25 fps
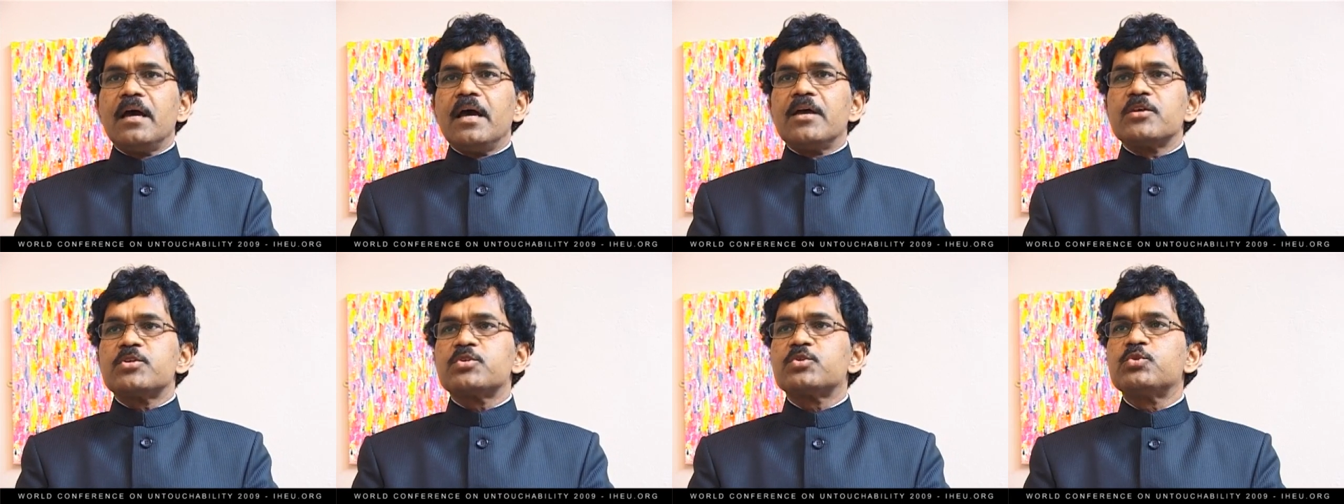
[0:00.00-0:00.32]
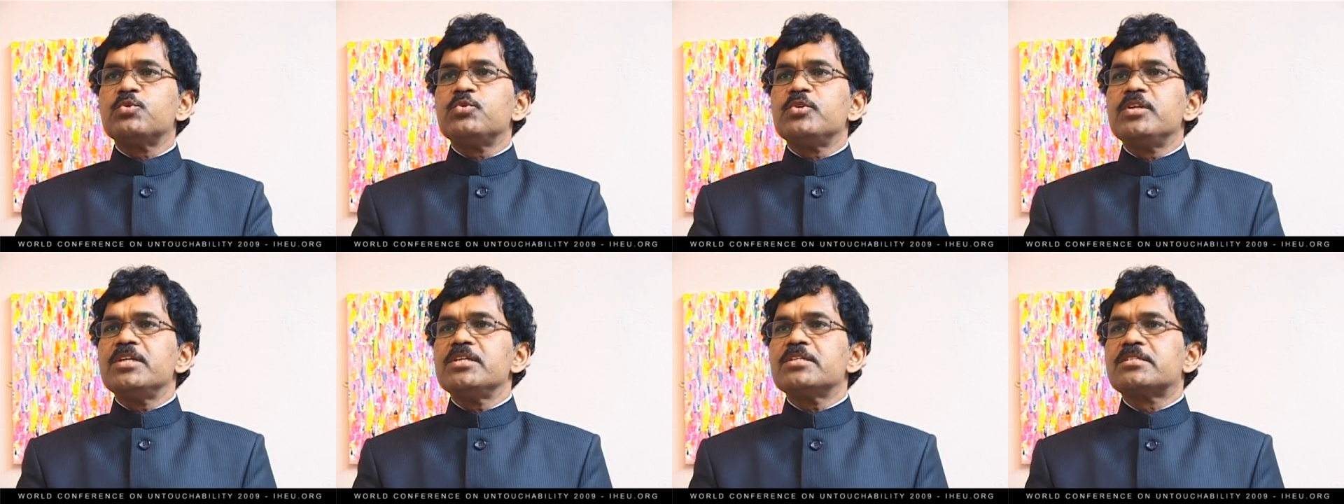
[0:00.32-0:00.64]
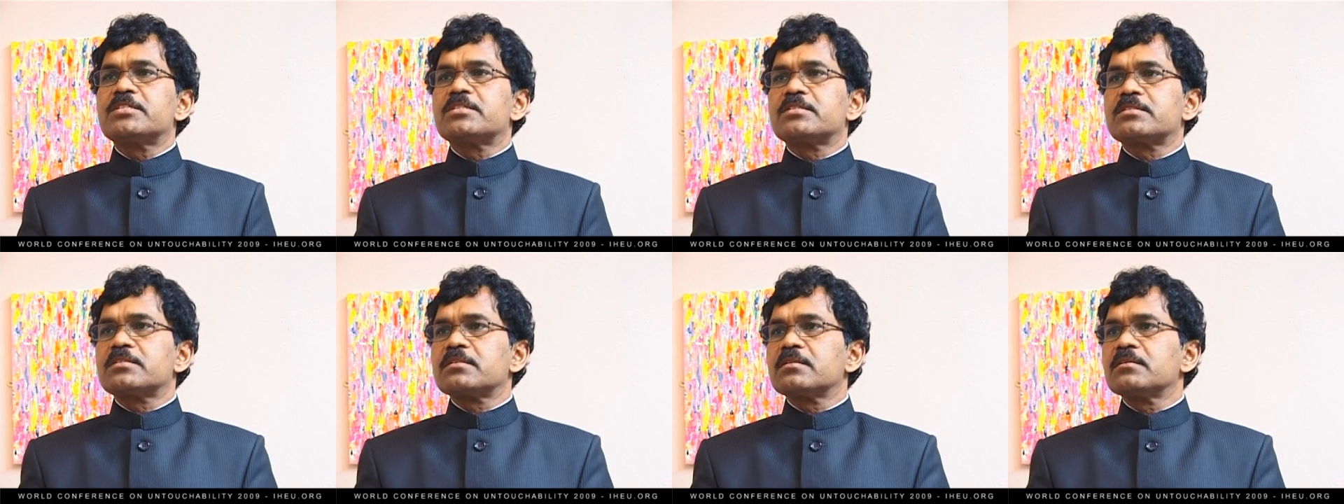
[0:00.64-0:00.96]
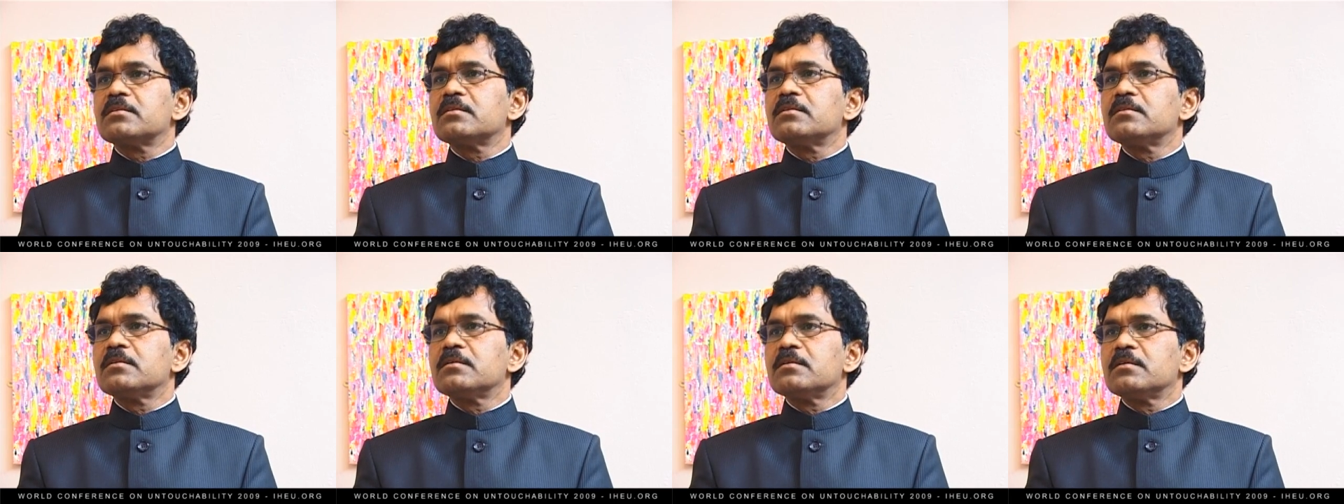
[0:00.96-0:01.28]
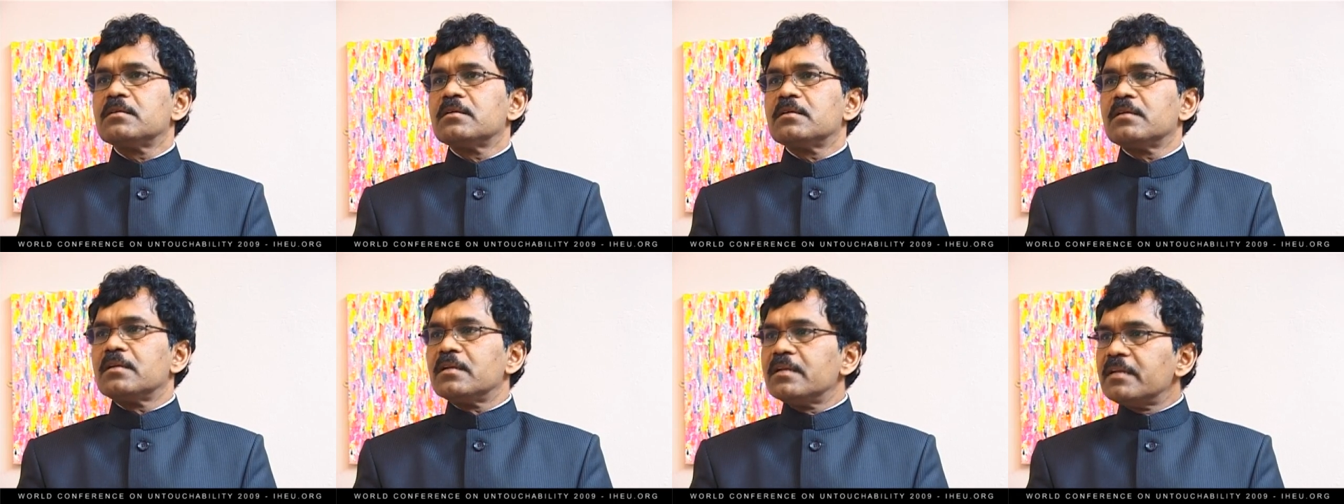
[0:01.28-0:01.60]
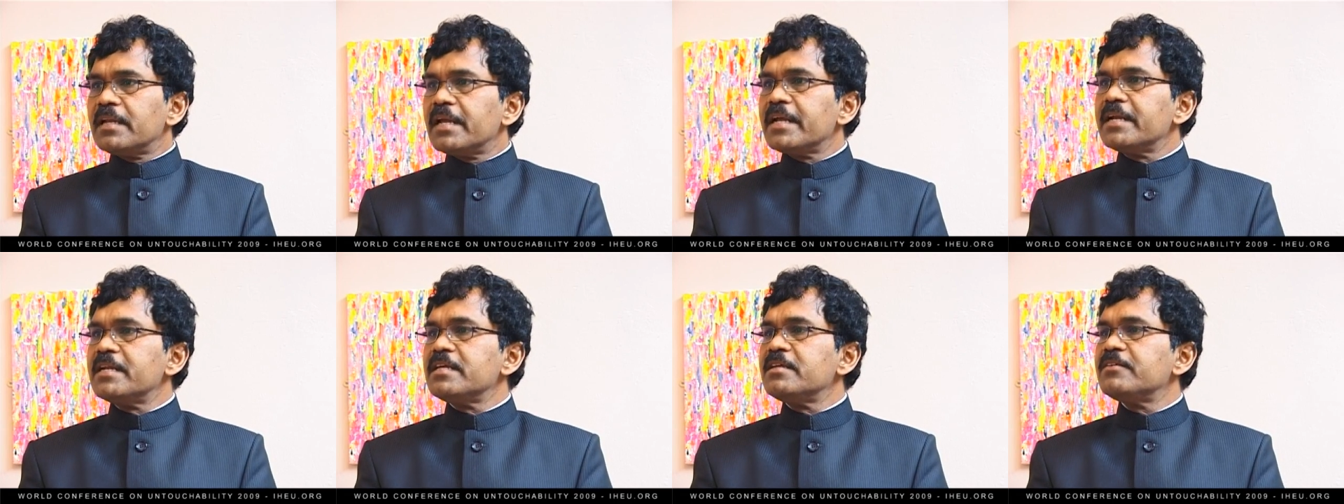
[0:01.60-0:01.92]
a Swedish
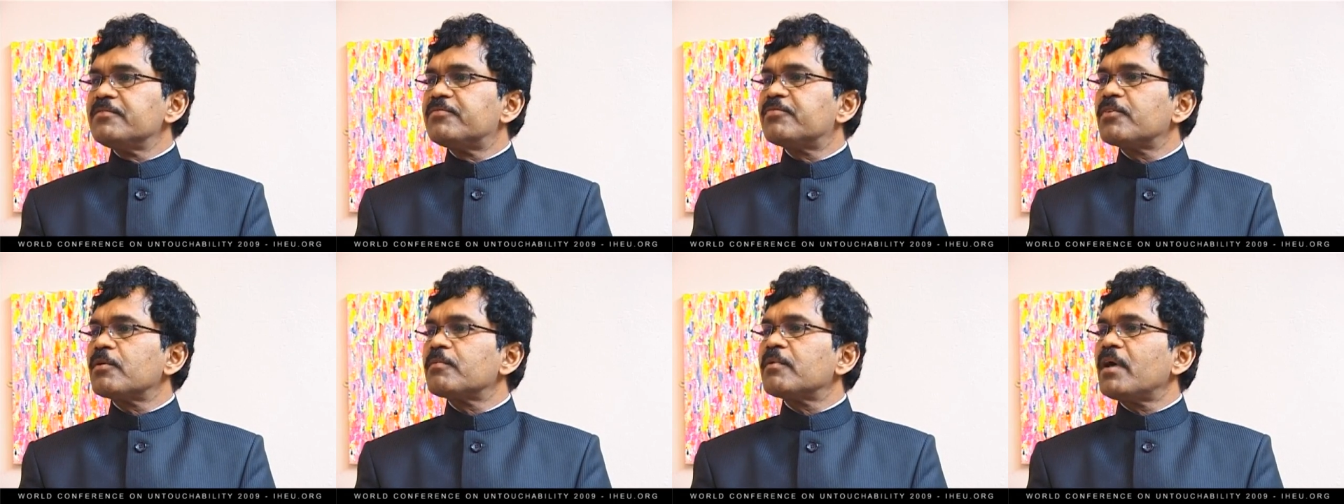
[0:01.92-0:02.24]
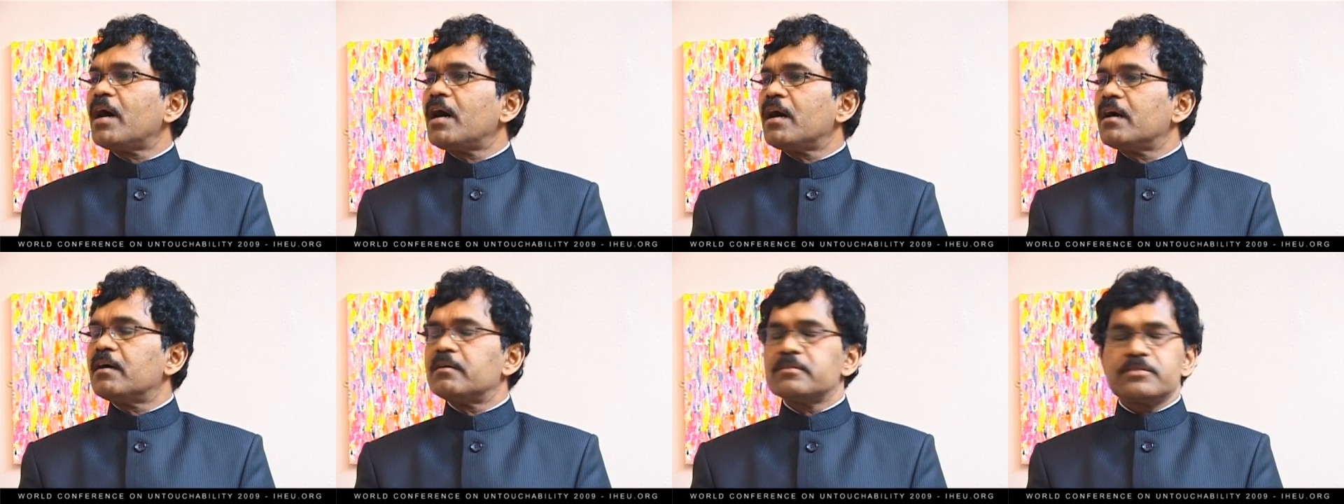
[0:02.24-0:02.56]
lady from